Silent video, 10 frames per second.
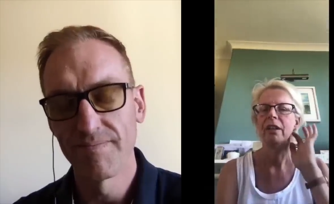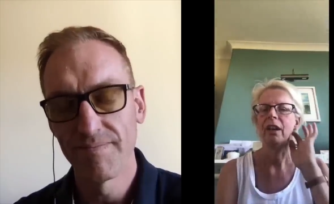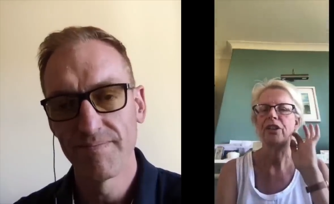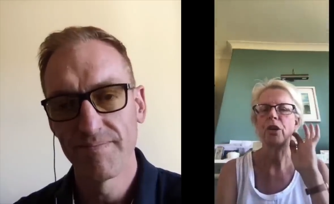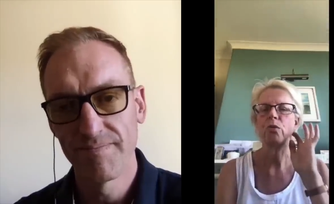
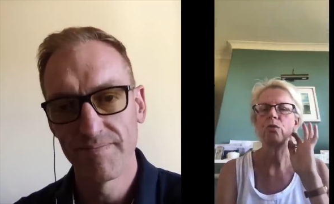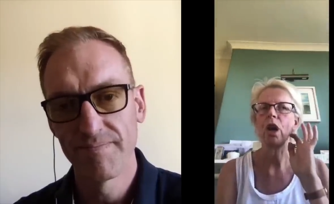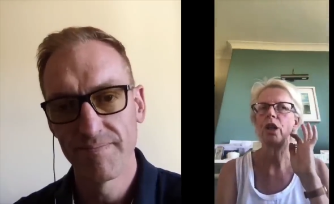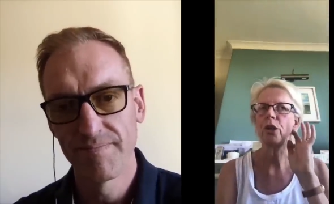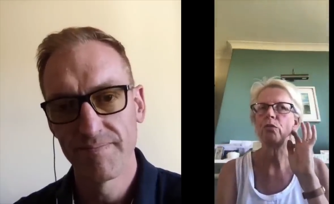Speaker 1: Mm-hmm. I,
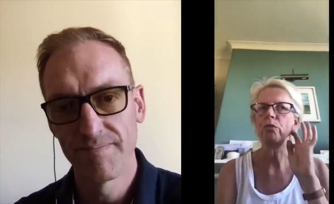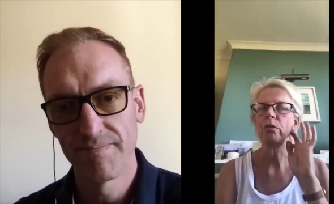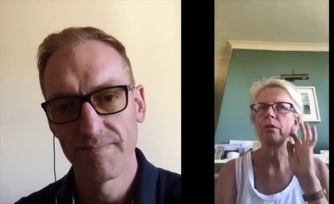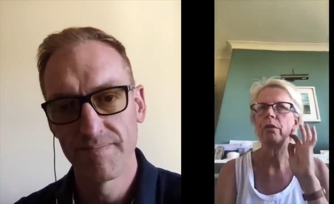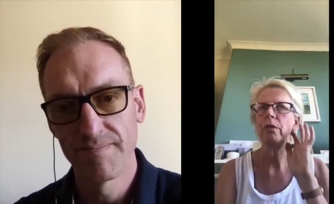I don't,
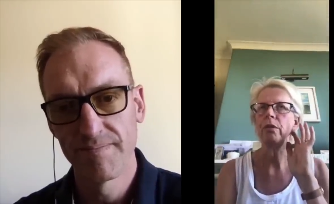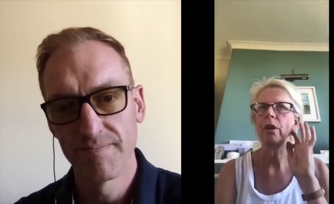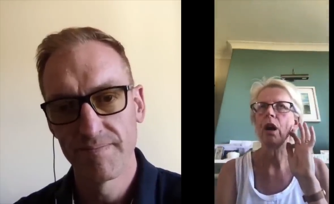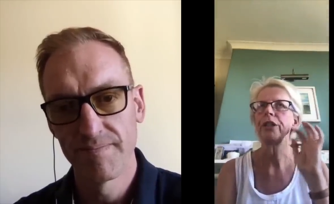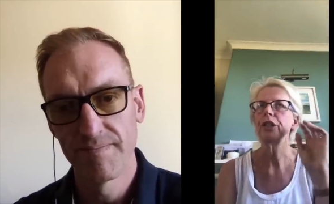
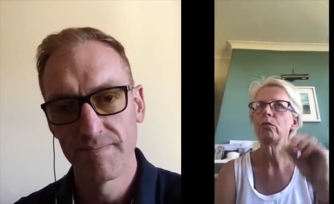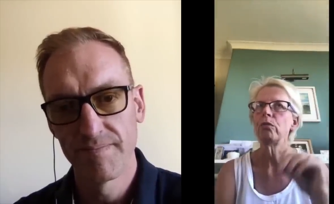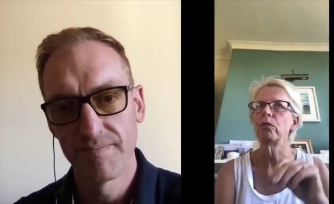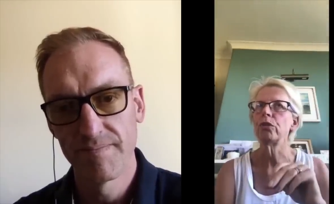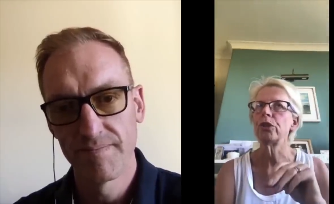I
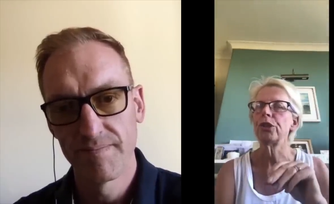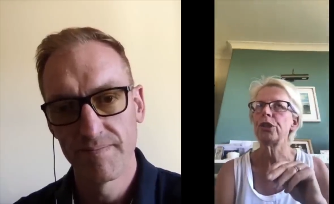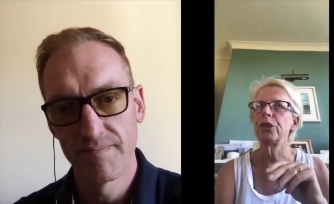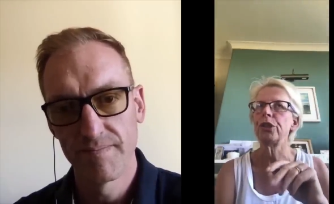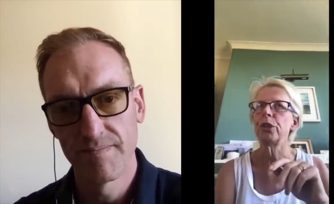don't
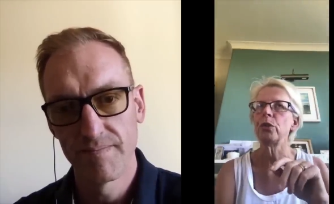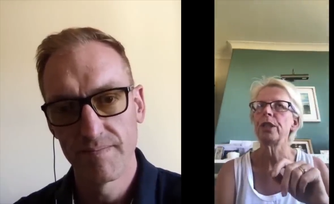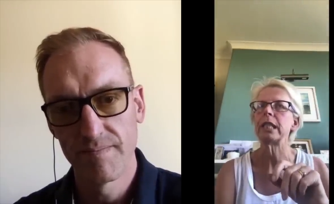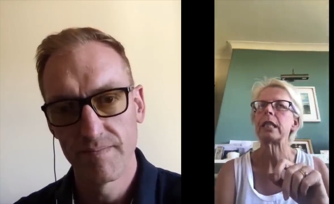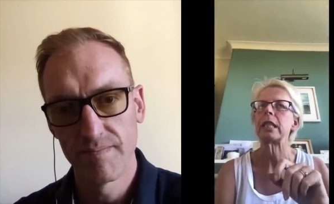do
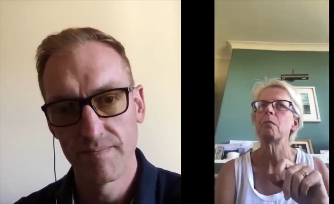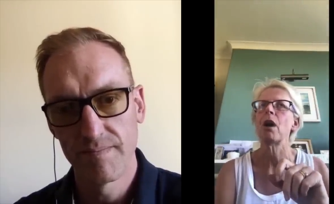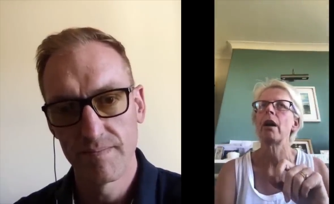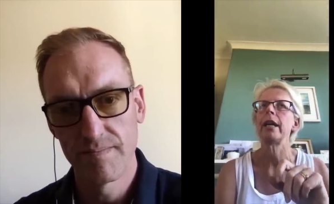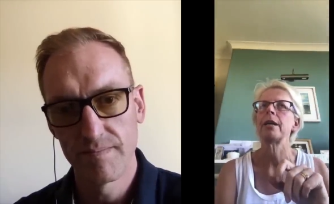this in
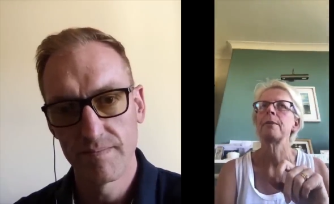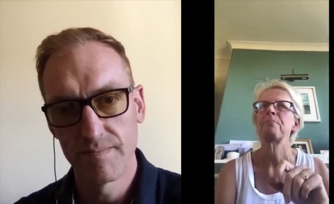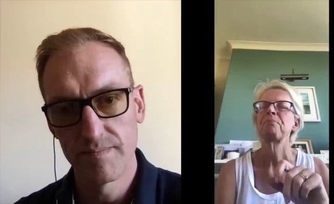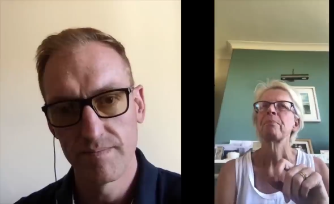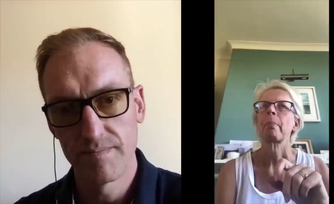my
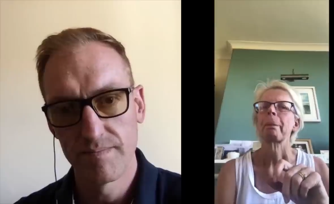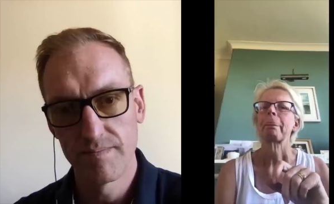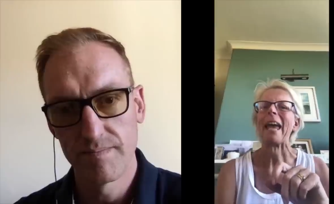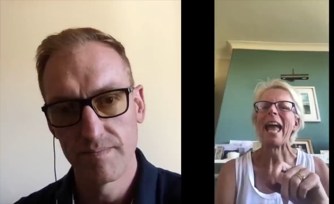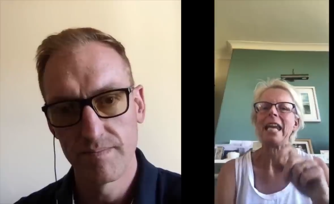
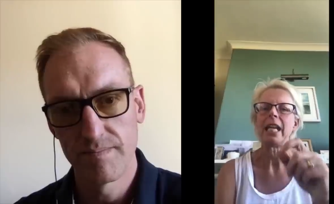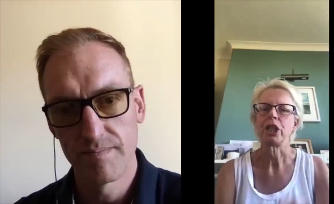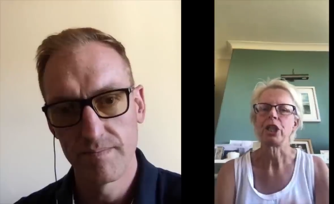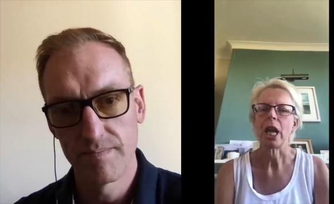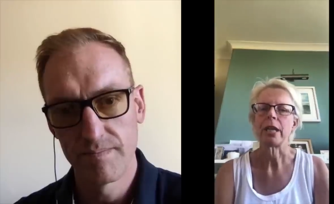
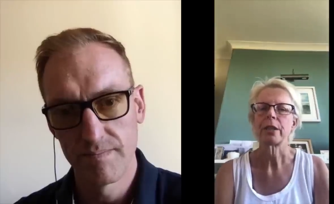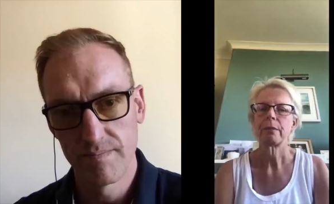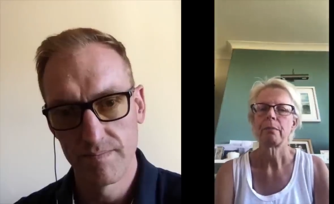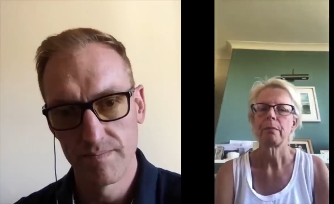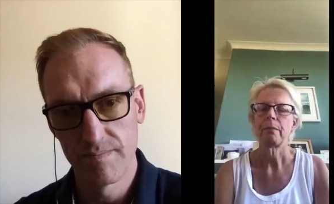NHS
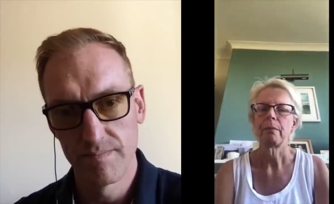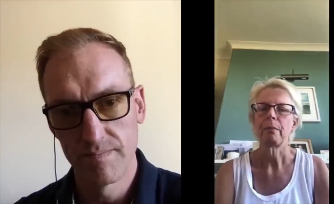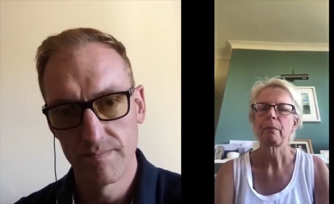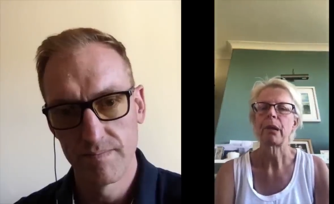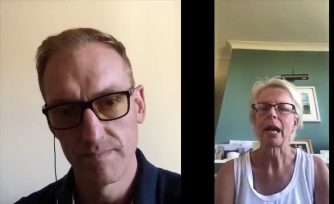
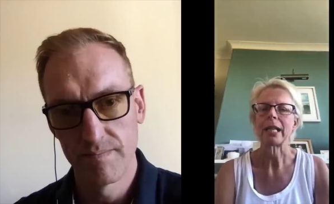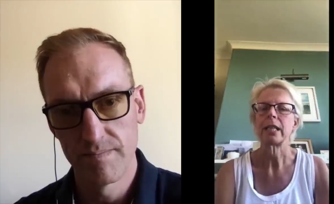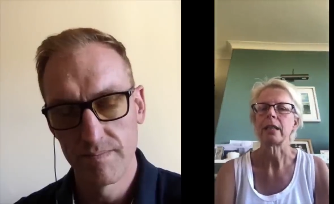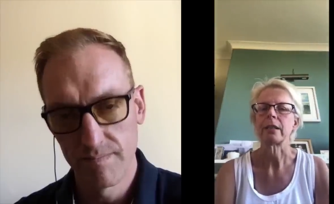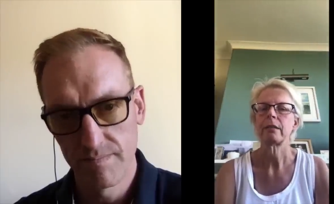
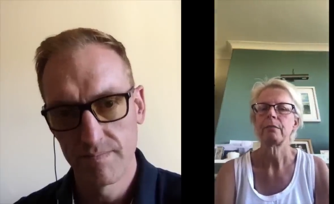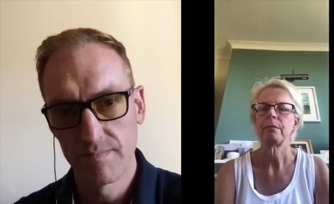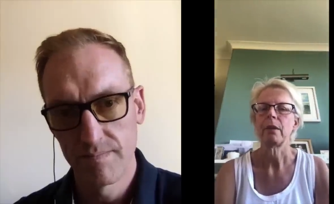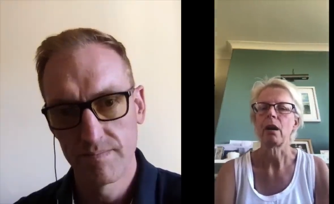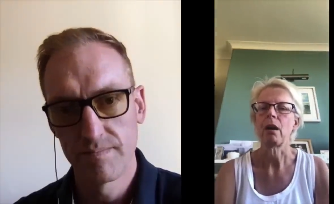practice.
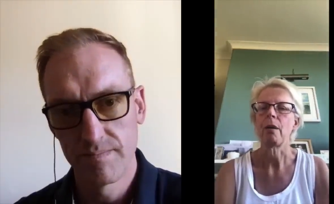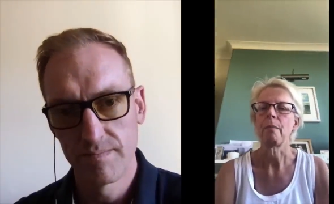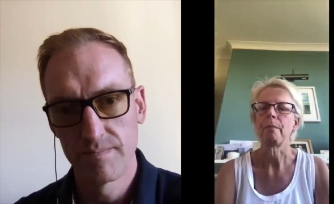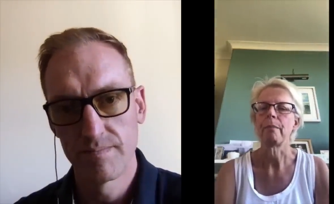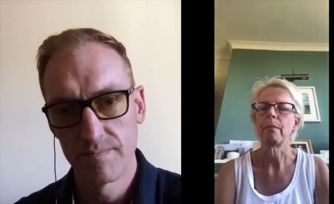
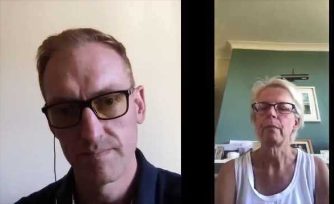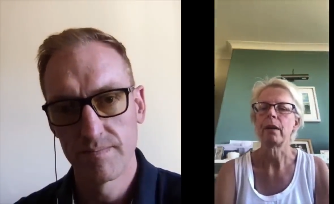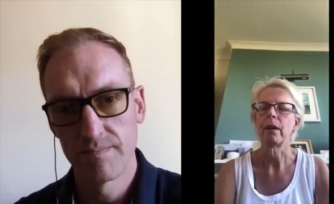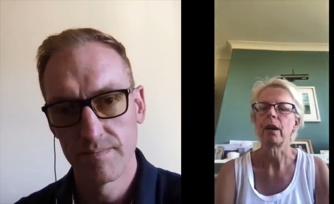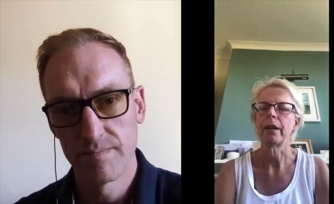Um,
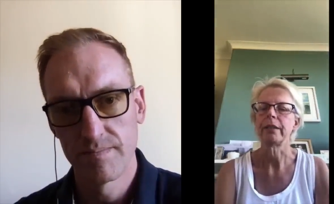I,